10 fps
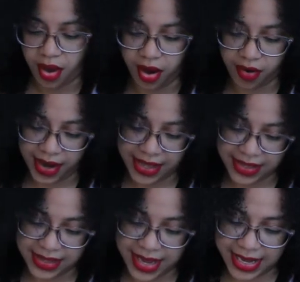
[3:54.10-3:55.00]

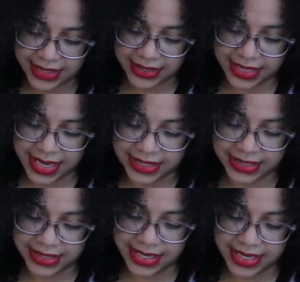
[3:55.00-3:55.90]
Alright, next is
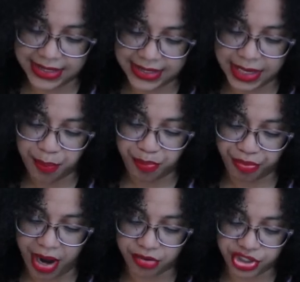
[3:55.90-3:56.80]
the Dip
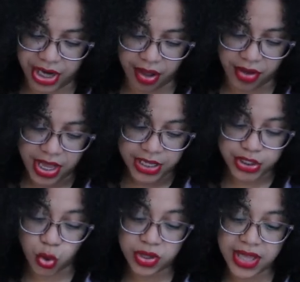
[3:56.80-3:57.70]
Brow Gel.
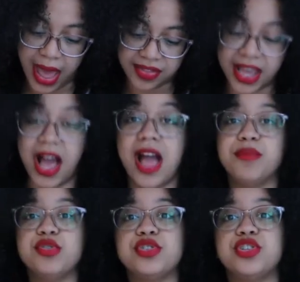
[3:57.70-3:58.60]
So yeah, like
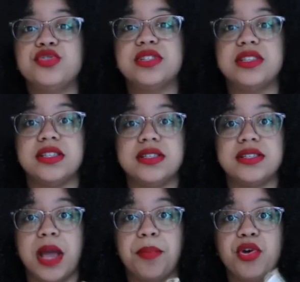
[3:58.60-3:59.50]
I'm used to using this
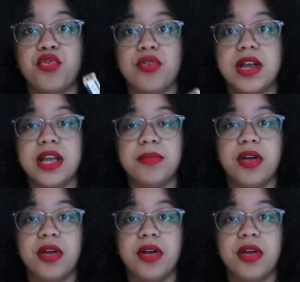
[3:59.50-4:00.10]
type of cream